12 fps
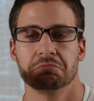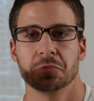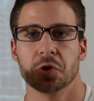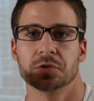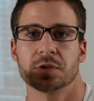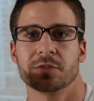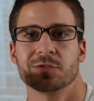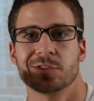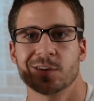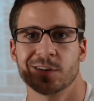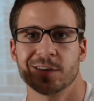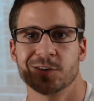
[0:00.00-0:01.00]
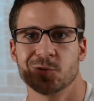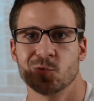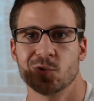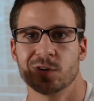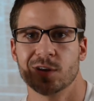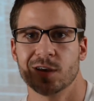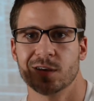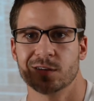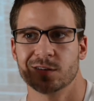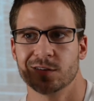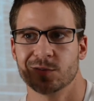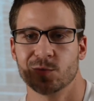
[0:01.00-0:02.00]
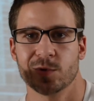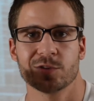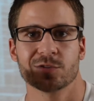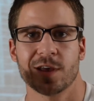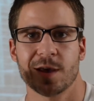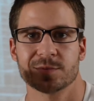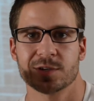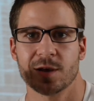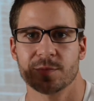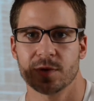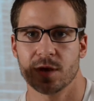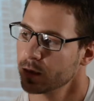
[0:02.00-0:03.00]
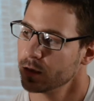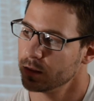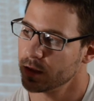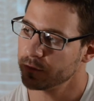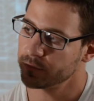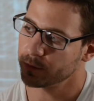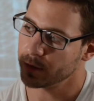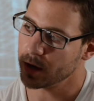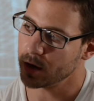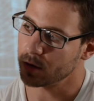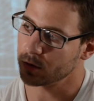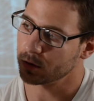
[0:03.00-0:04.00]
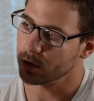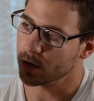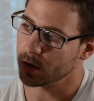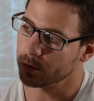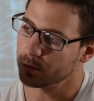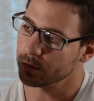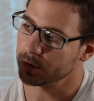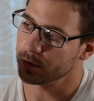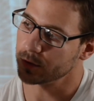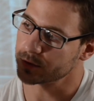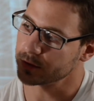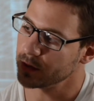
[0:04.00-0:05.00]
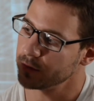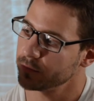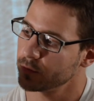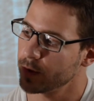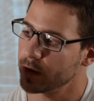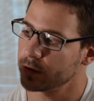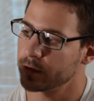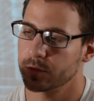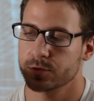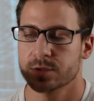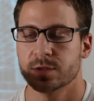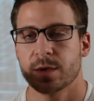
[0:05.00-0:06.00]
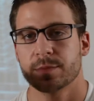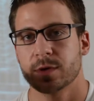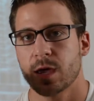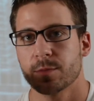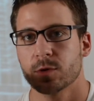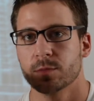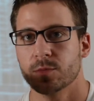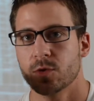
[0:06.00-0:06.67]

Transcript: looks at everything like you would with your laptop. Then from there, there's an infrared and then there's a depth camera, and